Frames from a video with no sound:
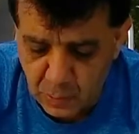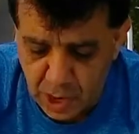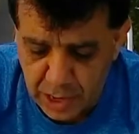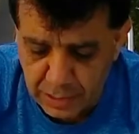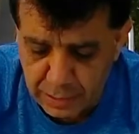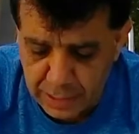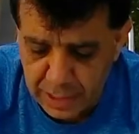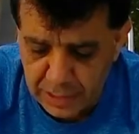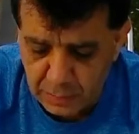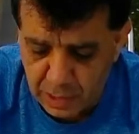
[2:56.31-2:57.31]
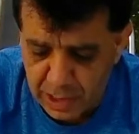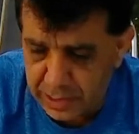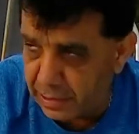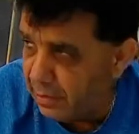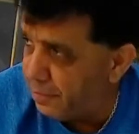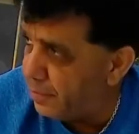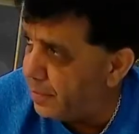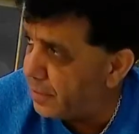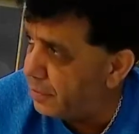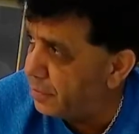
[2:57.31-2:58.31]
water, any water,
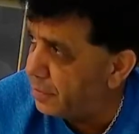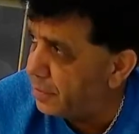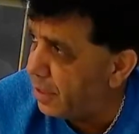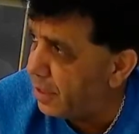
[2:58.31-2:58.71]
whether it's